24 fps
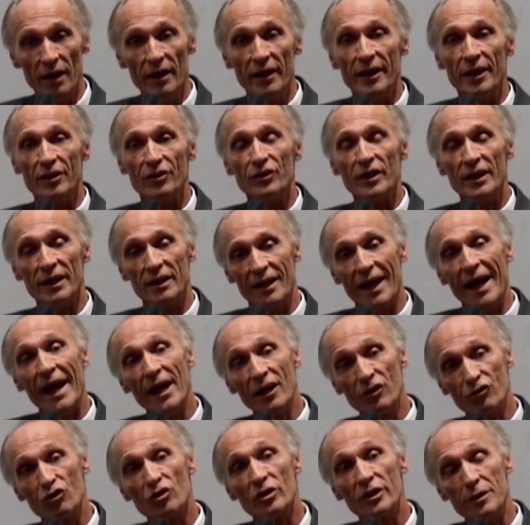It, it
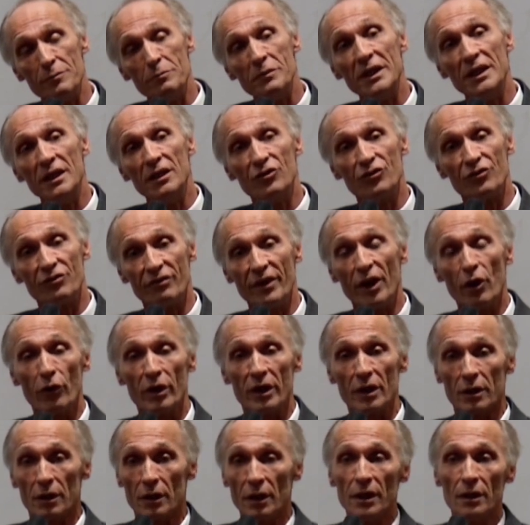actually means
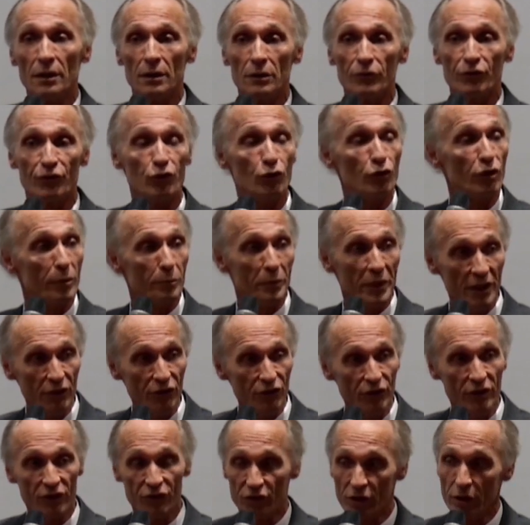very little to the
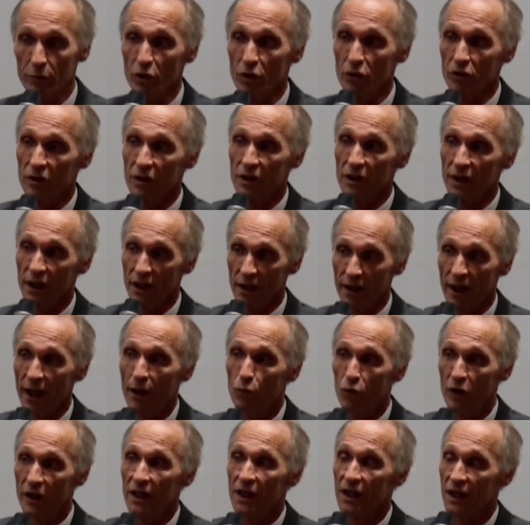business community, and I
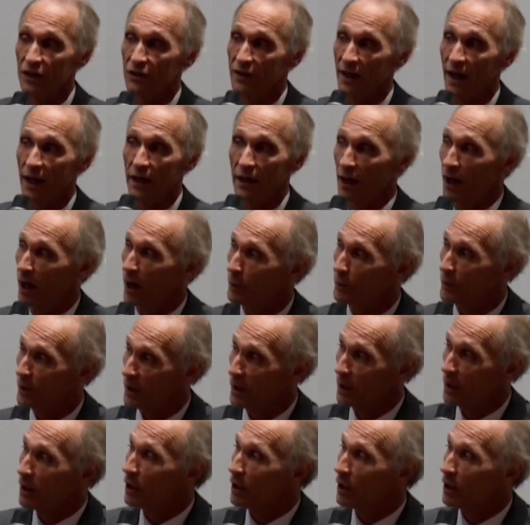want to get that up,